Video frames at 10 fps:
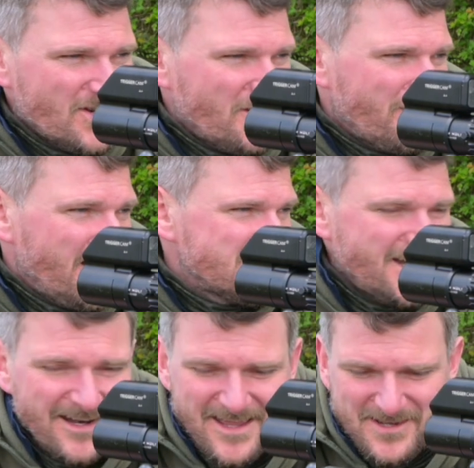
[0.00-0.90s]
on about
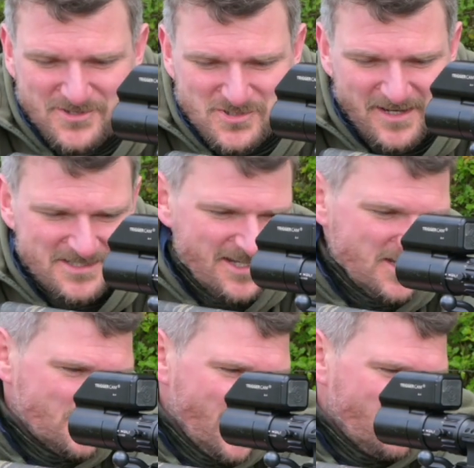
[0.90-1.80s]
technique and try and
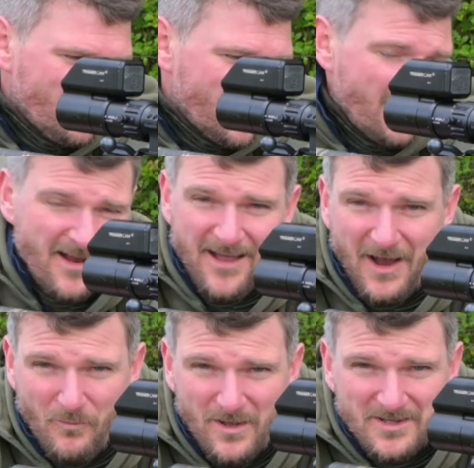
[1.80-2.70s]
teach people, but
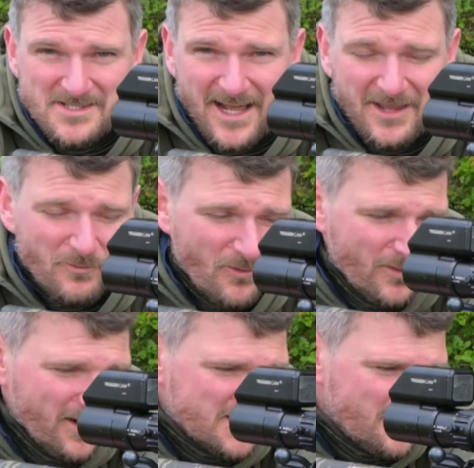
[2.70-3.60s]
I will tell you what
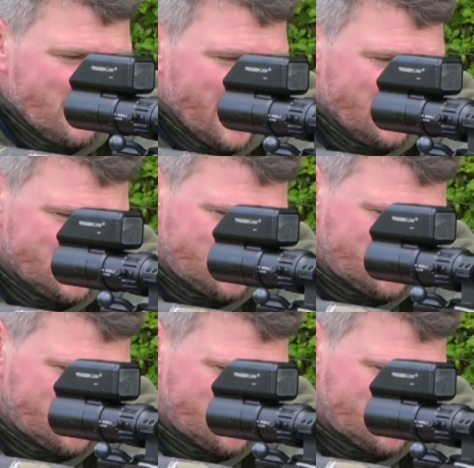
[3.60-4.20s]
works for me.